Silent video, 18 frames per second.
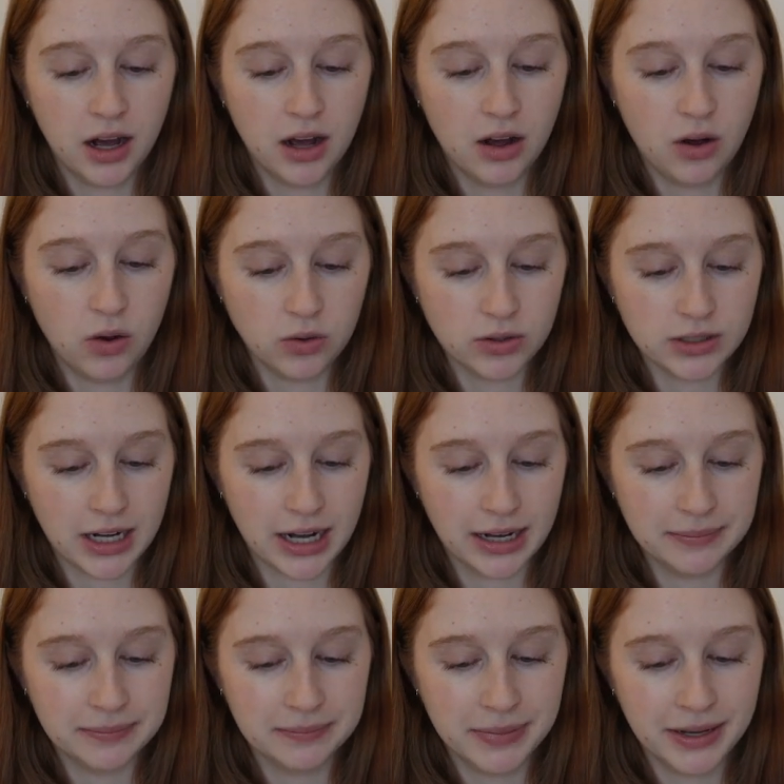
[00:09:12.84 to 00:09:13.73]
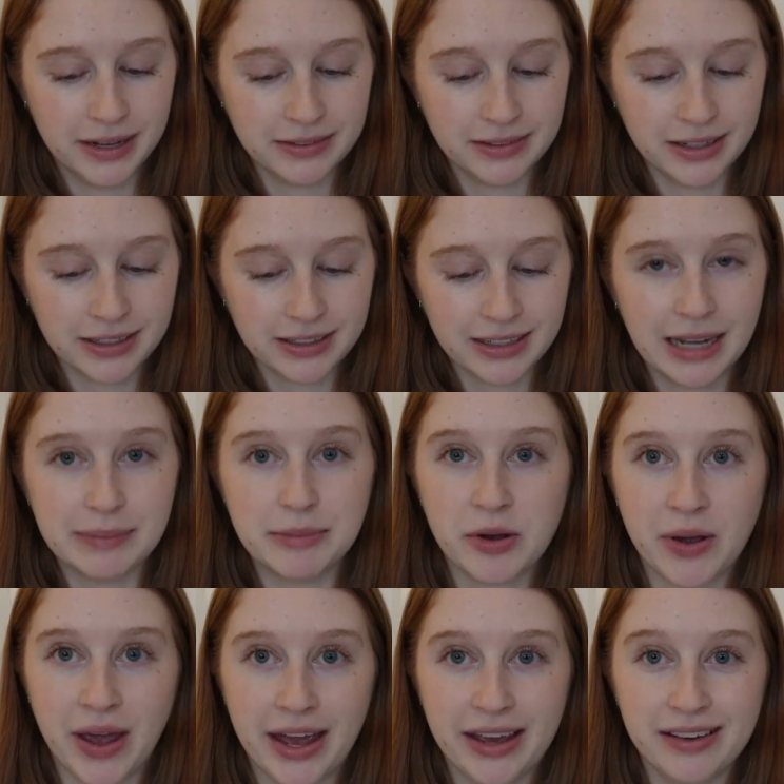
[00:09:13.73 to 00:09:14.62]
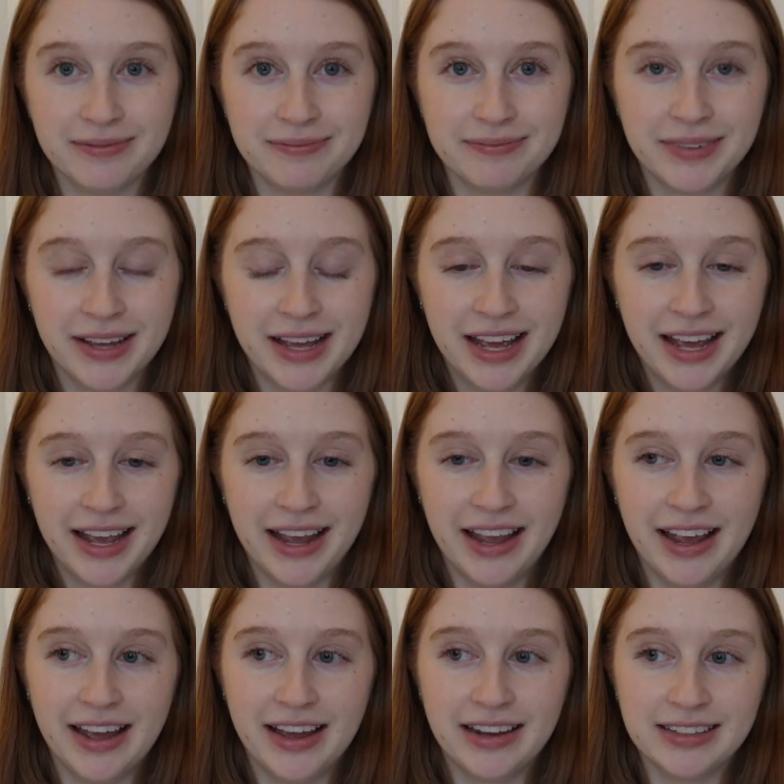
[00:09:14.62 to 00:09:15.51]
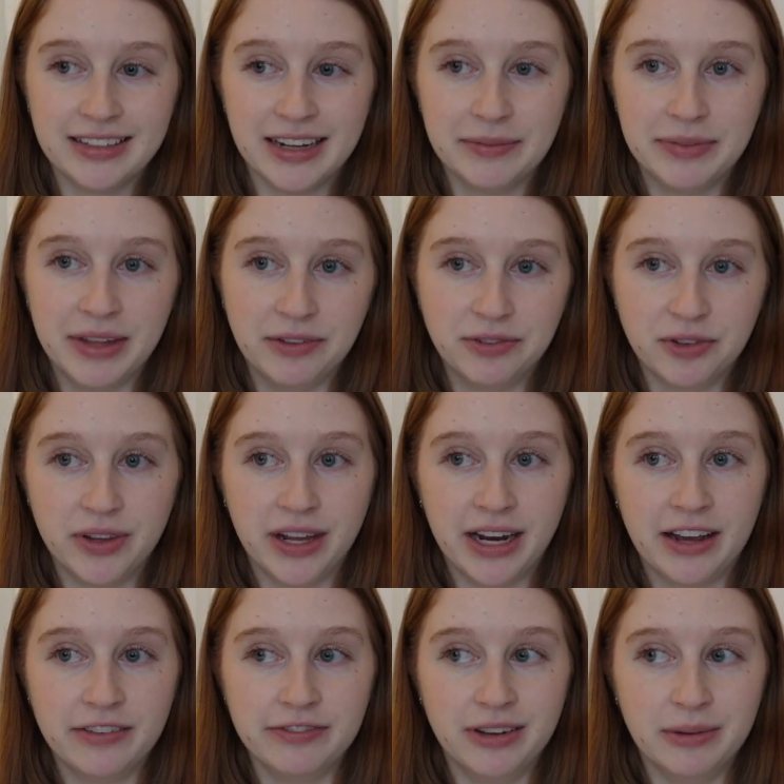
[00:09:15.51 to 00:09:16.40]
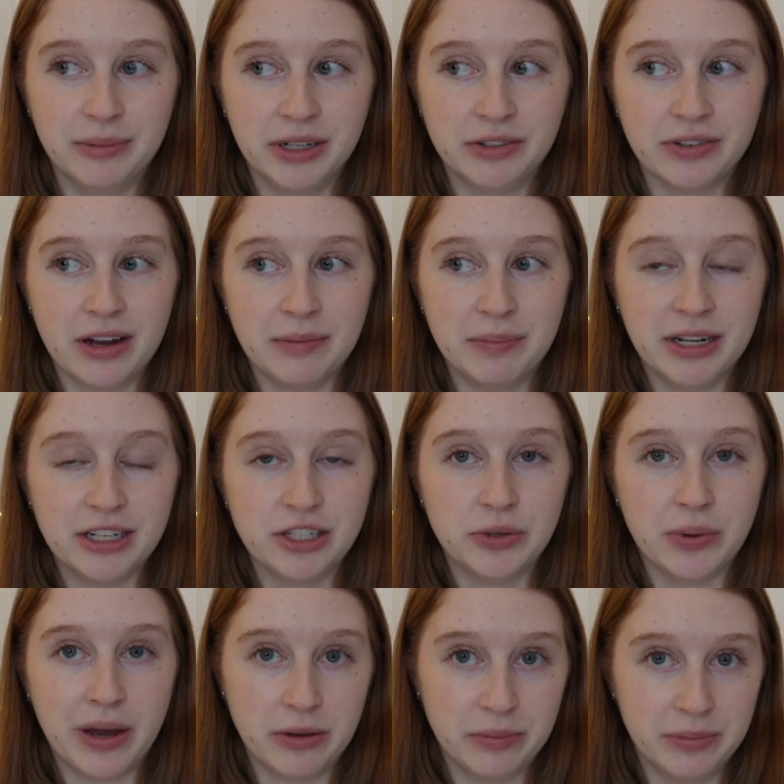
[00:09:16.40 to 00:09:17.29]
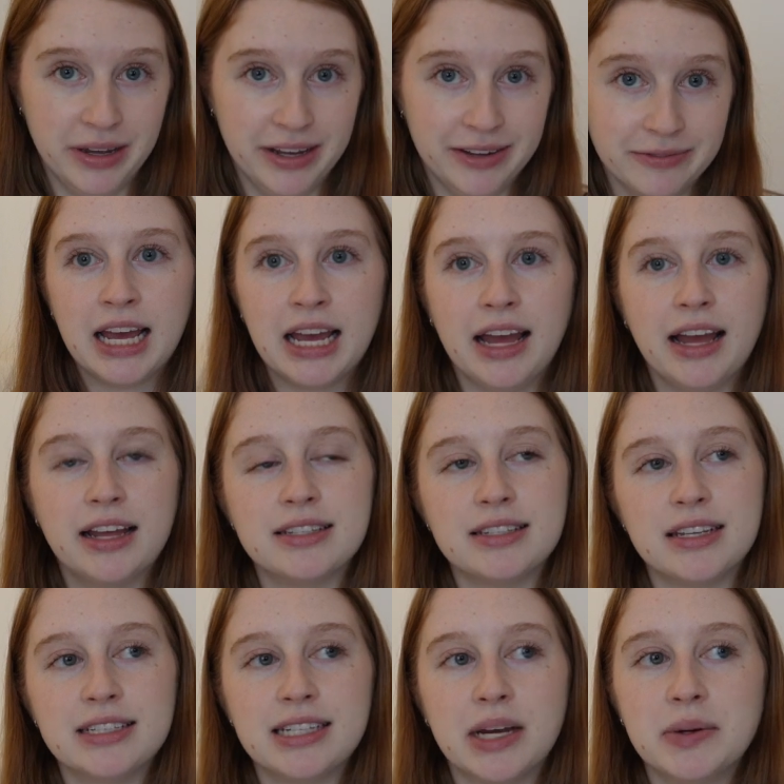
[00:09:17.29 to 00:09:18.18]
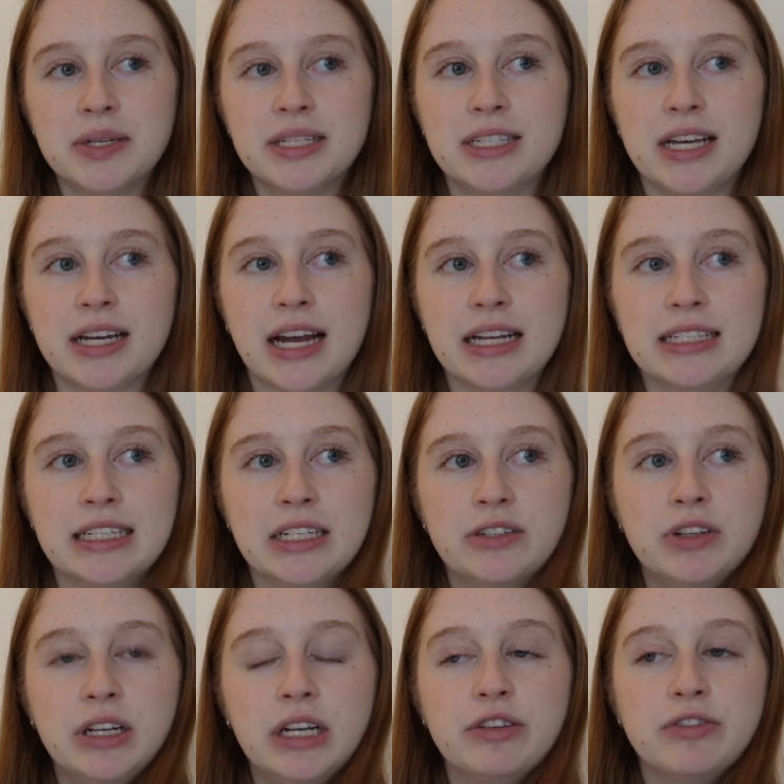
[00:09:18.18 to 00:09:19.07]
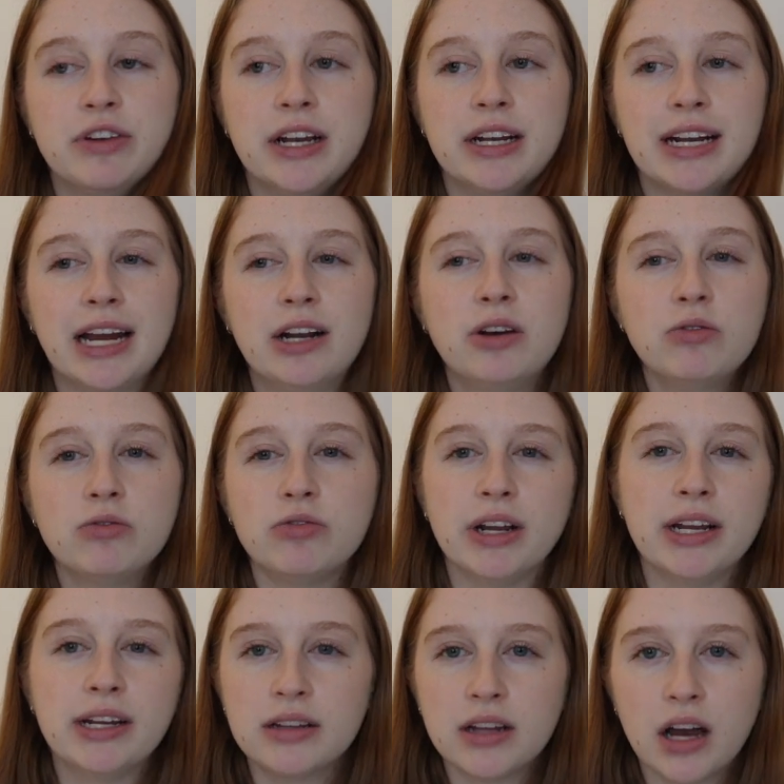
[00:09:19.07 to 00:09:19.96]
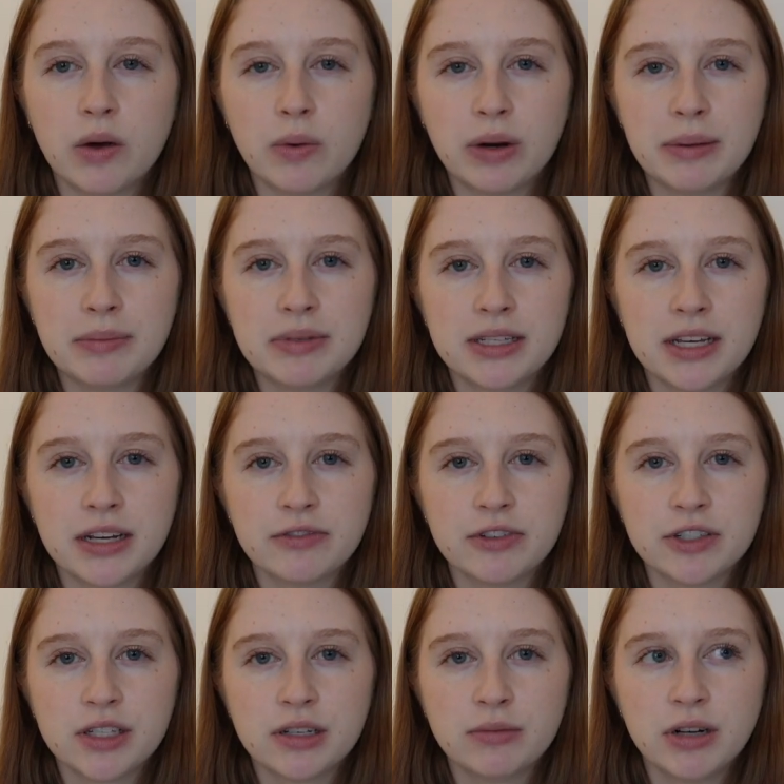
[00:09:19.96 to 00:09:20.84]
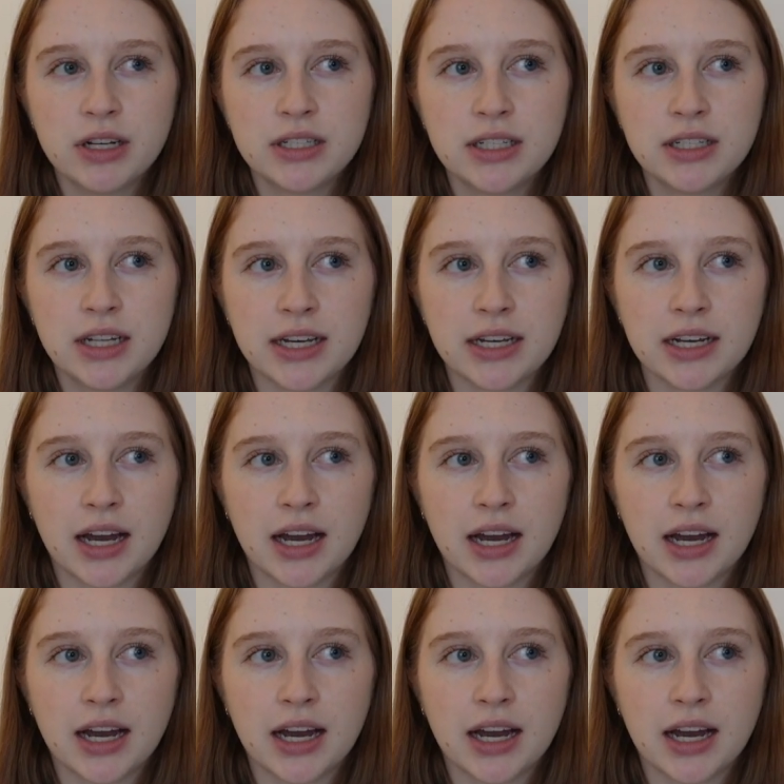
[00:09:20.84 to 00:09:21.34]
a whole time, but luckily I'm okay, and I'm thankful that I had family around me to help me. And since I was sick, I didn't really read. I don't read a lot when I'm sick for some reason. Like,